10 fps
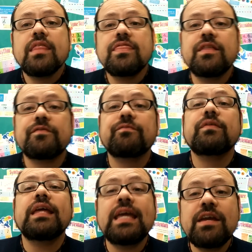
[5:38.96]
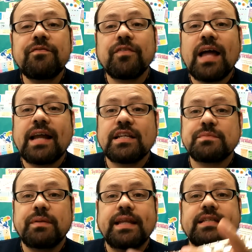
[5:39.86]
The E flat is
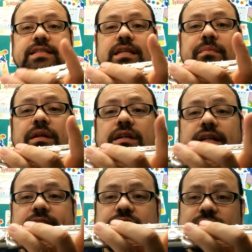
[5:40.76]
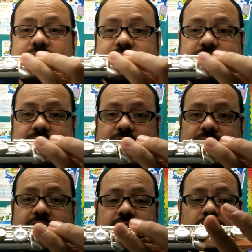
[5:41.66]
played similarly to the D.